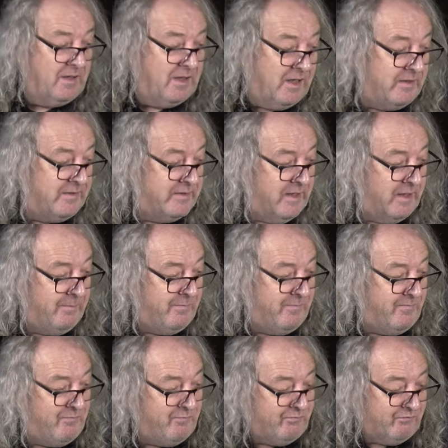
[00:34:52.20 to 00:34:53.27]
And
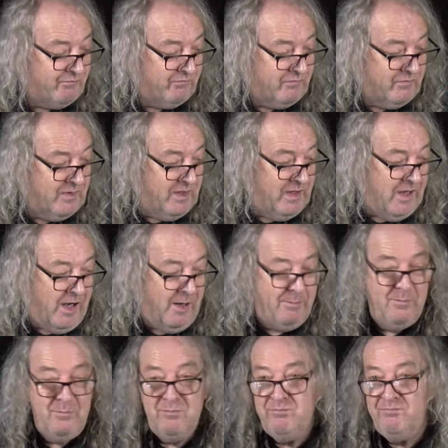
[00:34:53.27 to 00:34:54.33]
um,
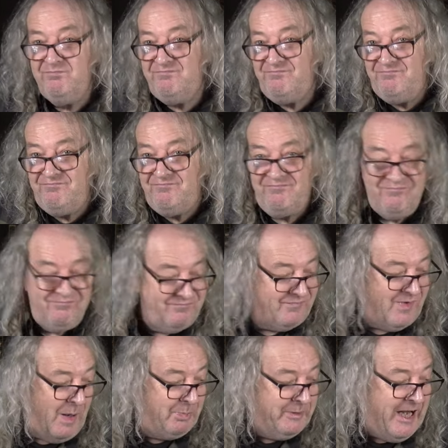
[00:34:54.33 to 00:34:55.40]
I'm
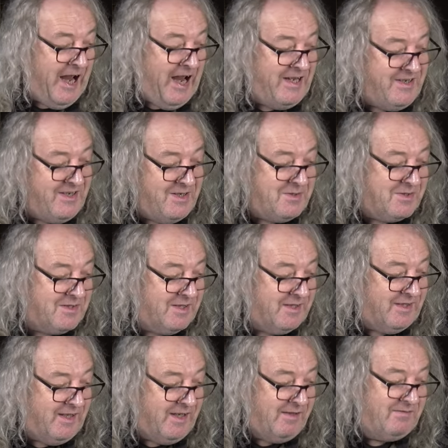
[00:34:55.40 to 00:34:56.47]
I'm getting used to
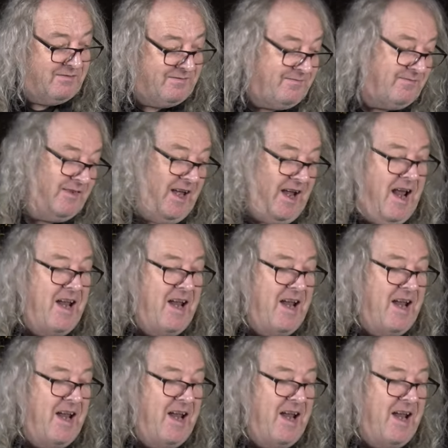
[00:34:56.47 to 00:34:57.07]
the the